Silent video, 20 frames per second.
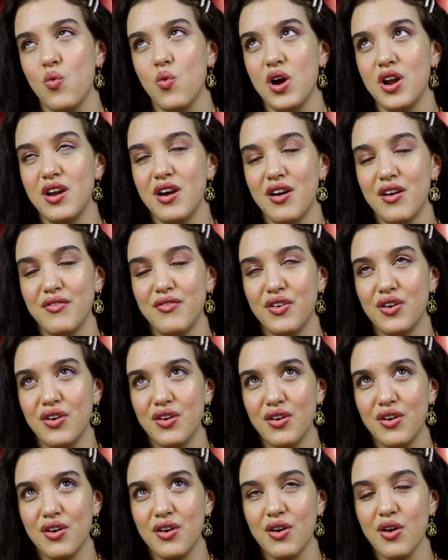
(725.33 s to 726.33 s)
one of
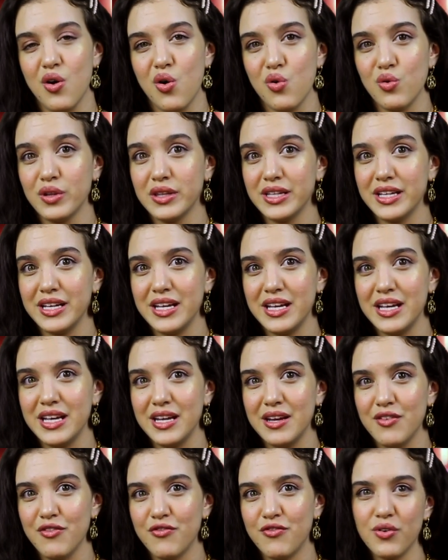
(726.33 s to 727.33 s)
her
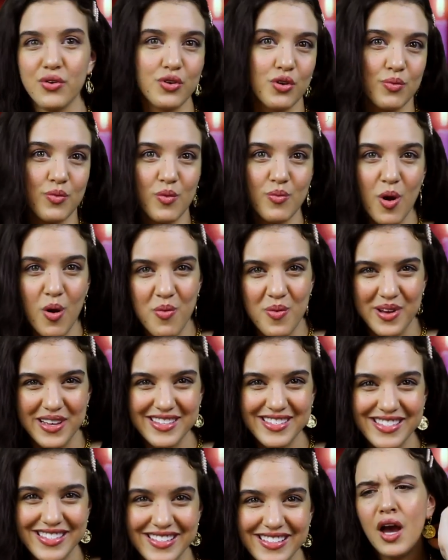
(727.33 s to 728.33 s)
only vulnerable
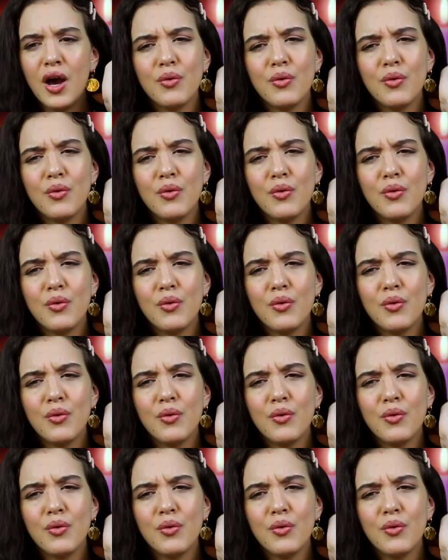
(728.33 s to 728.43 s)
moments,